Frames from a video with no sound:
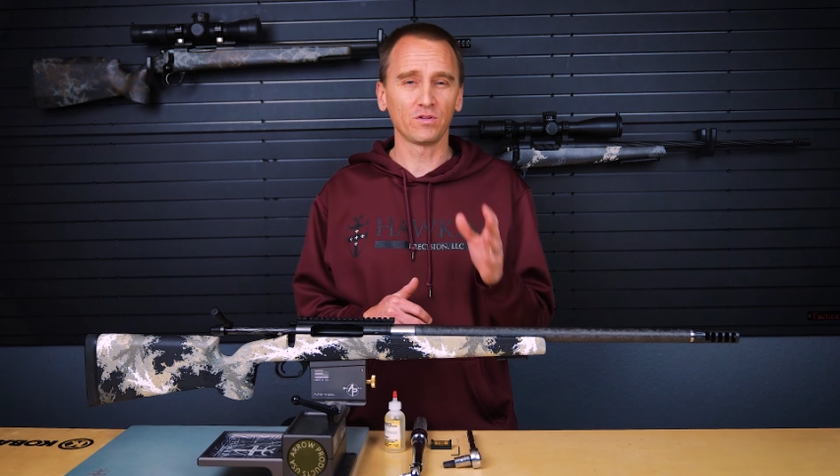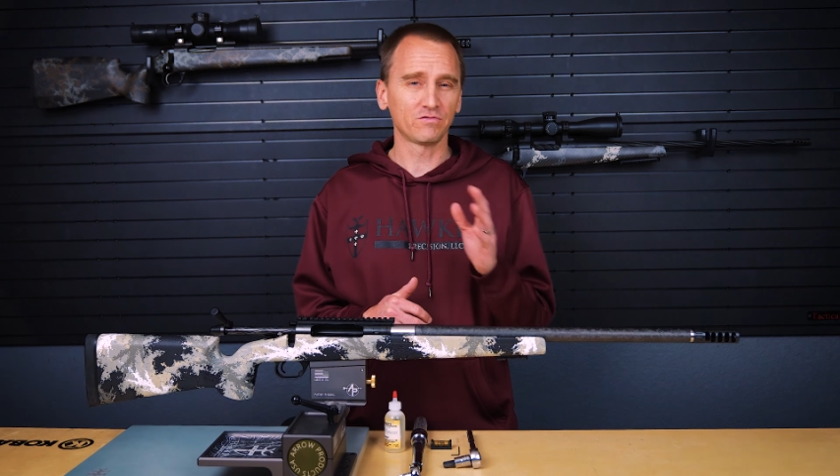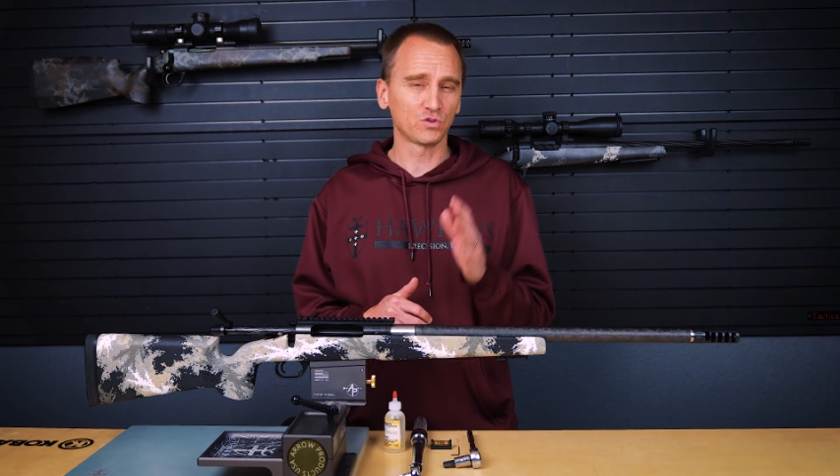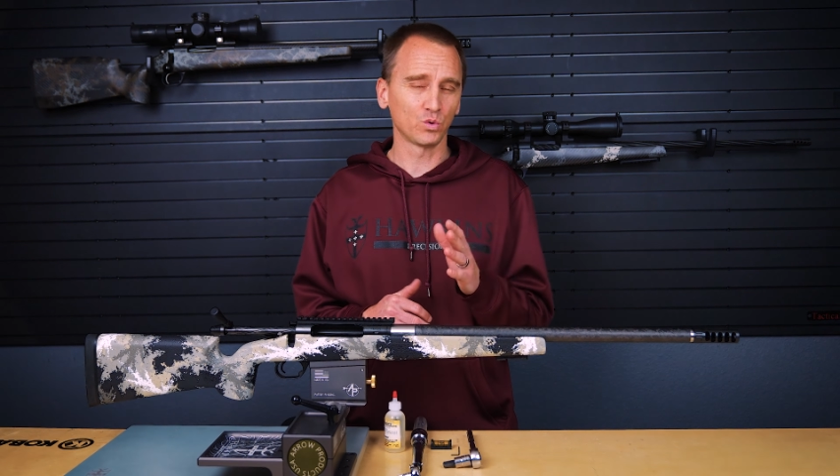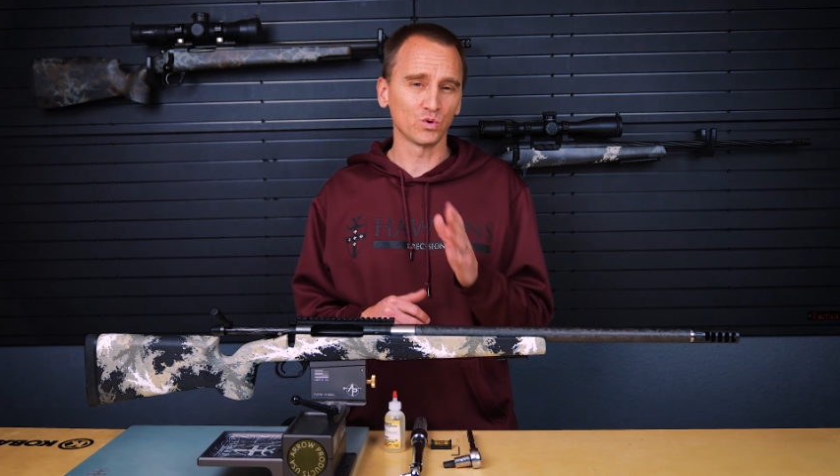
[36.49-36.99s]
of
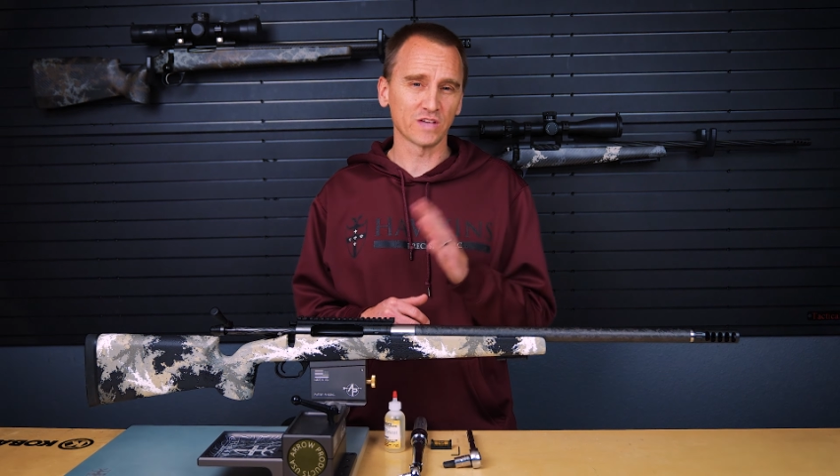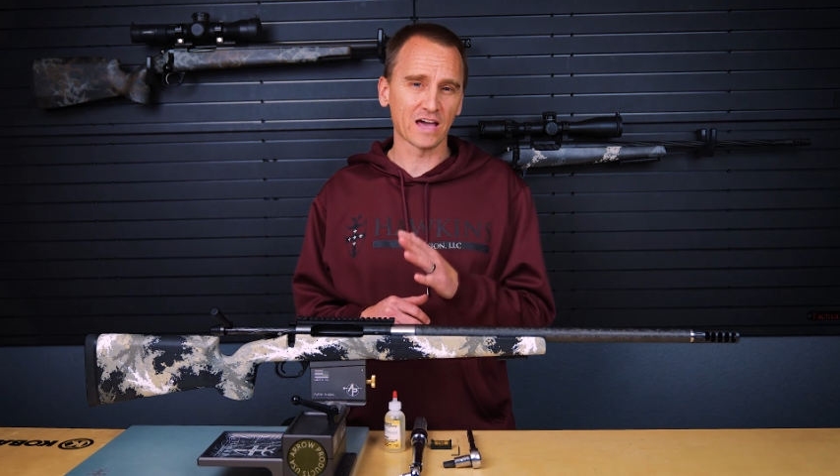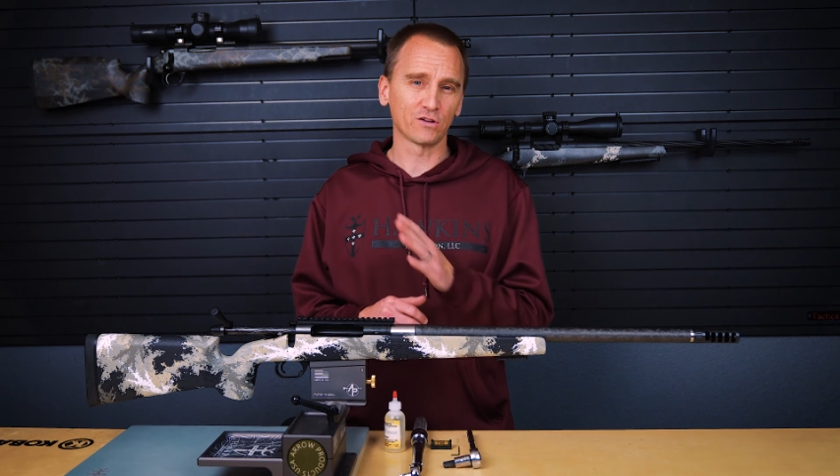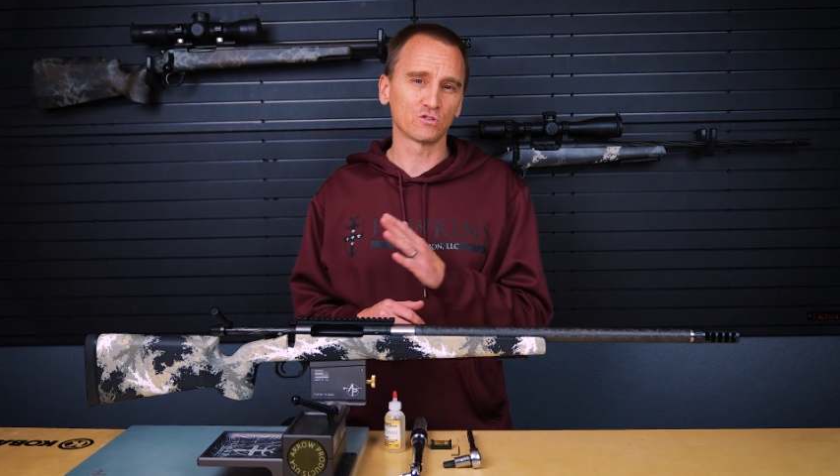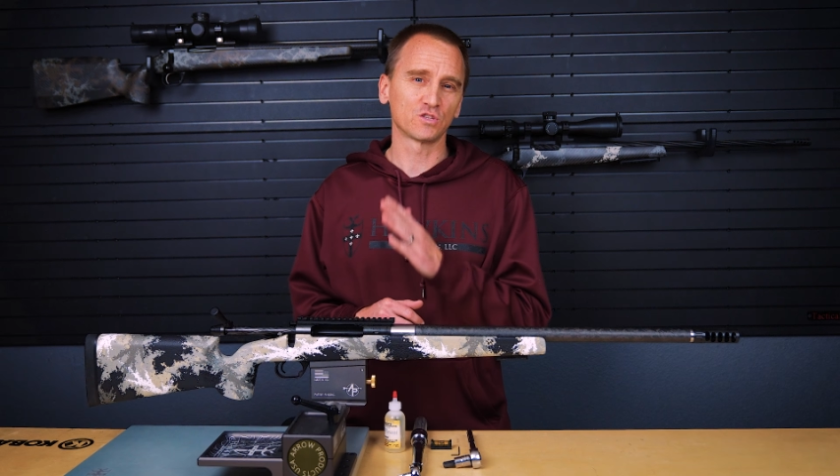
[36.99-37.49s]
tools
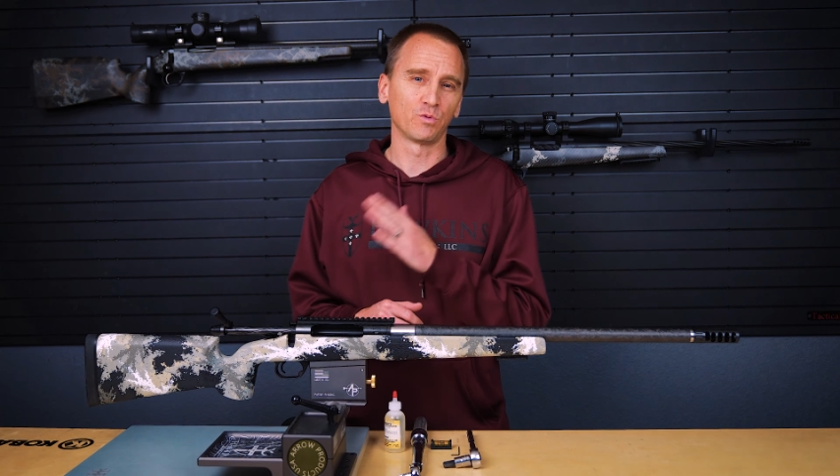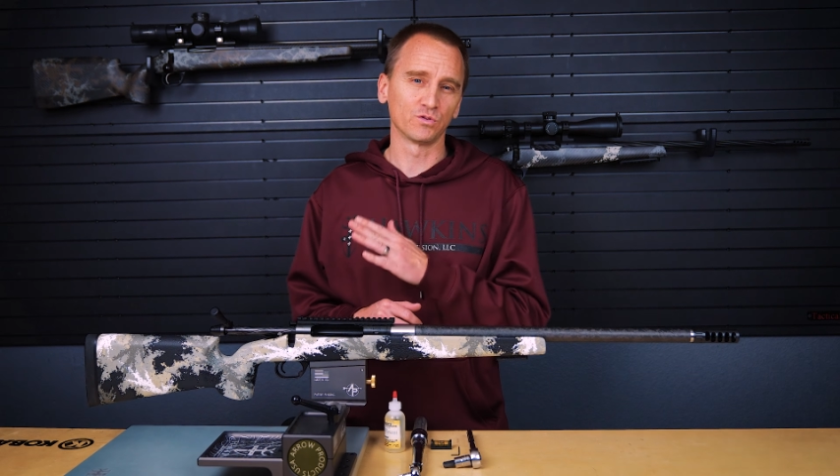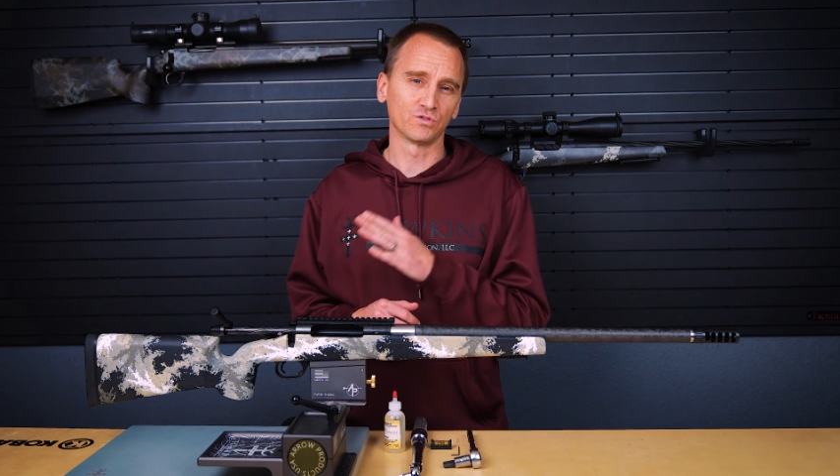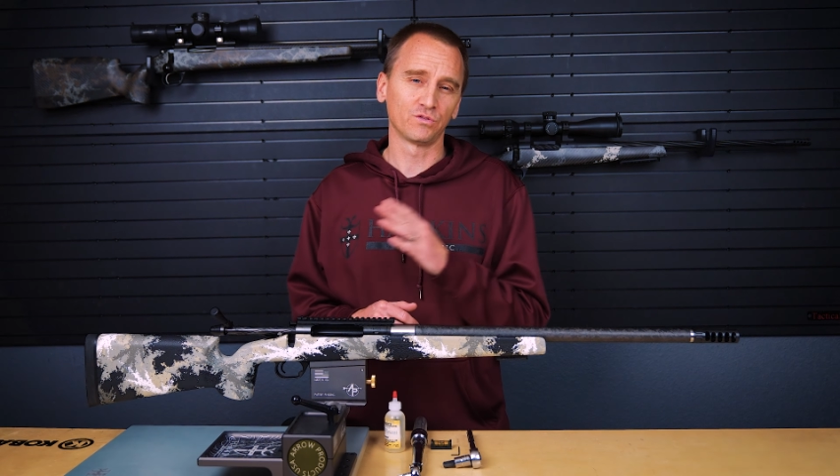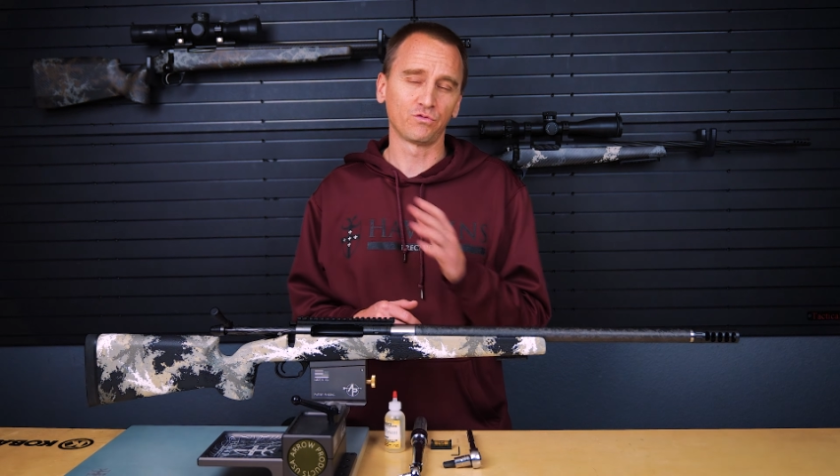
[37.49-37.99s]
at your
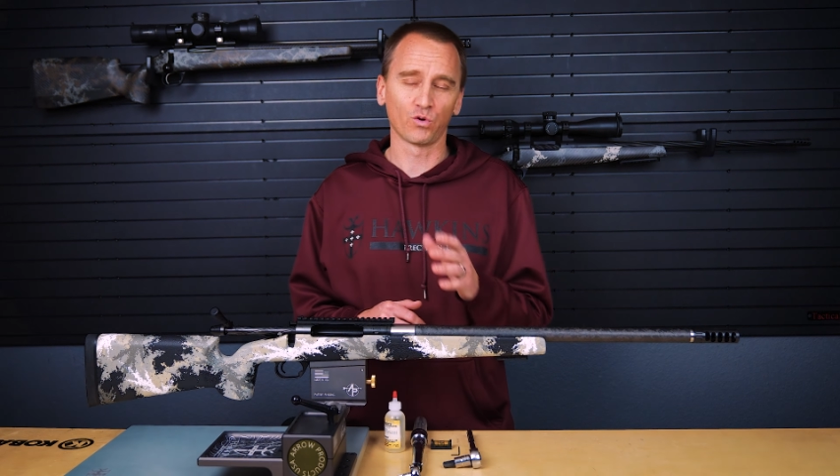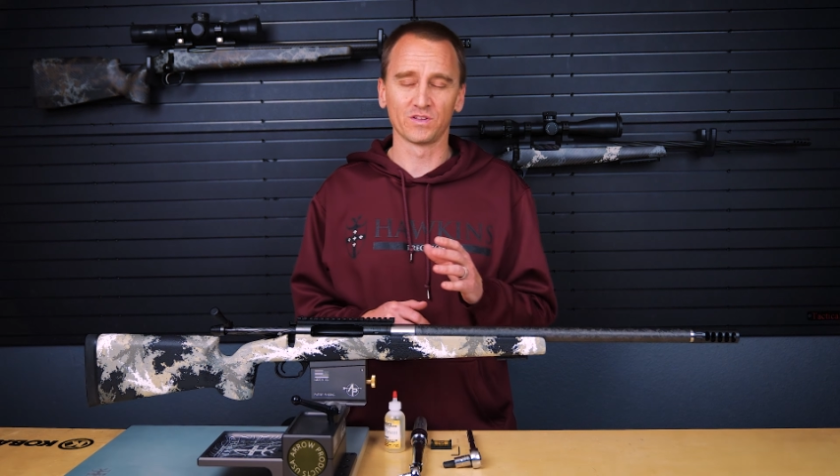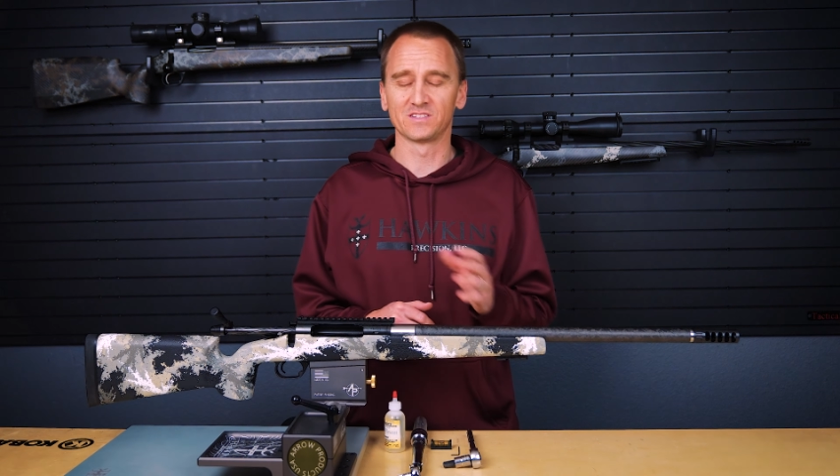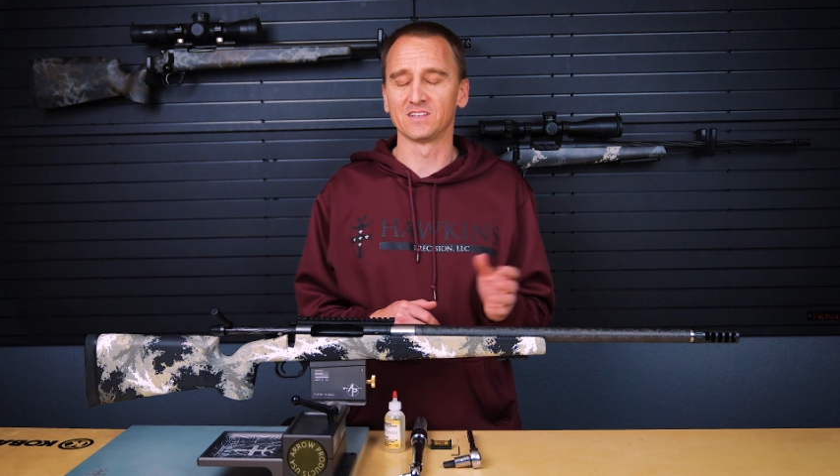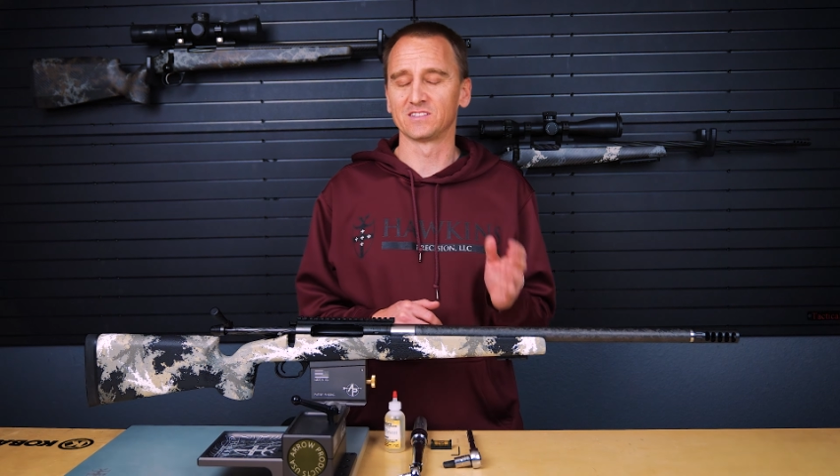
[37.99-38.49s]
disposal for
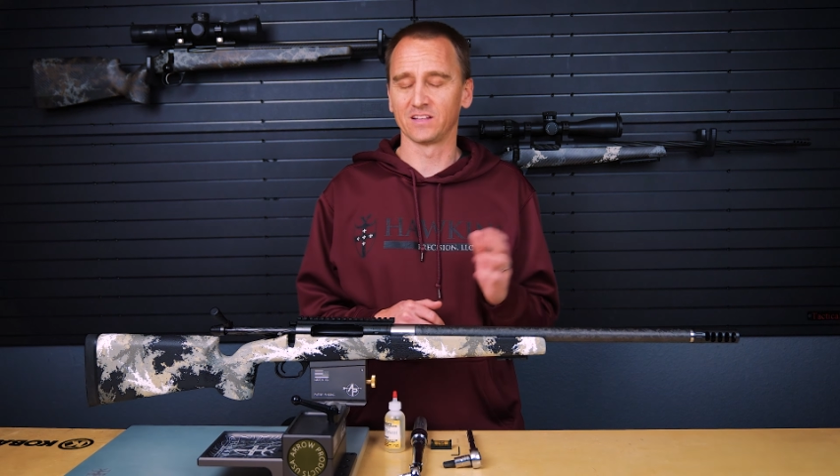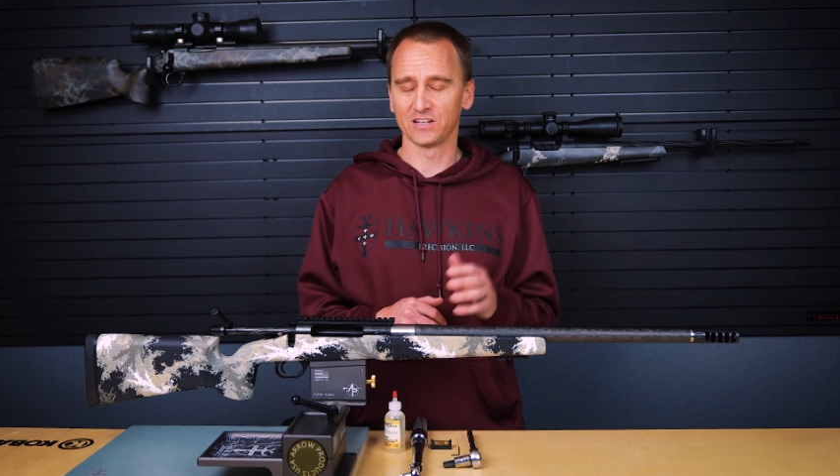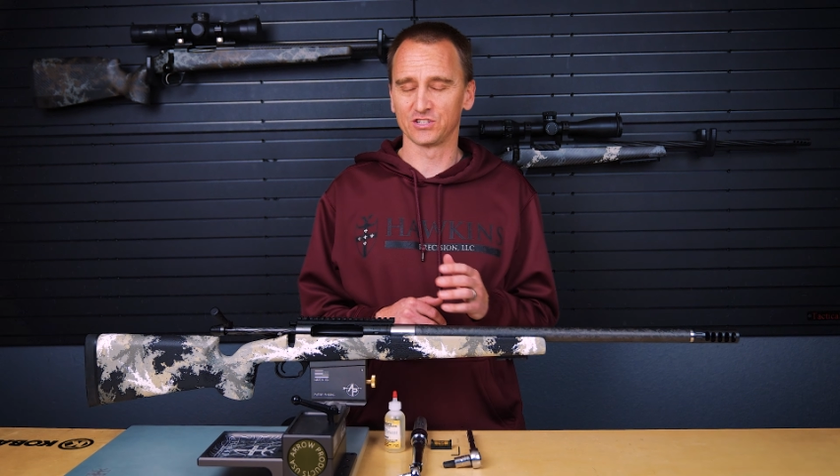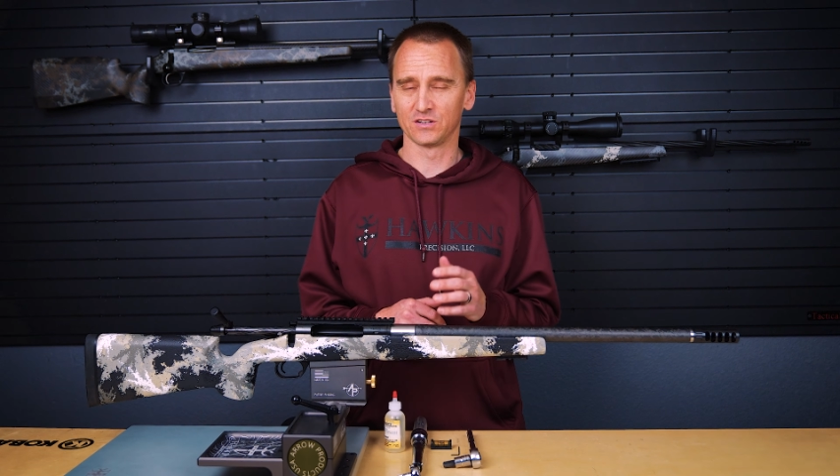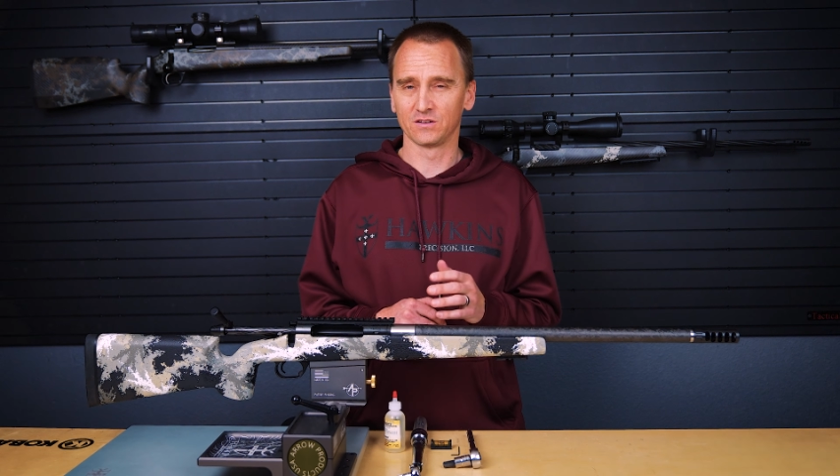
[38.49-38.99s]
this
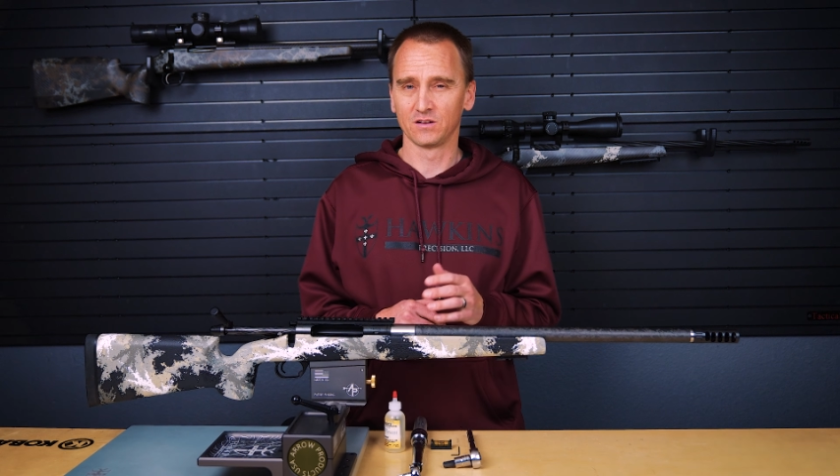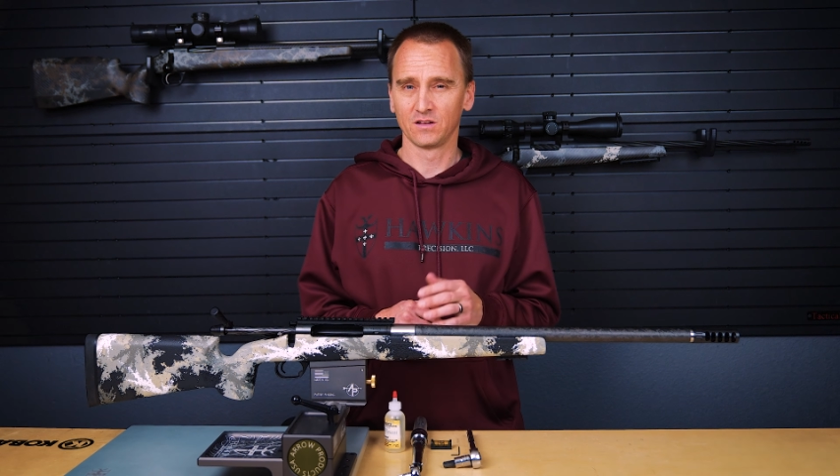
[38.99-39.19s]
installation.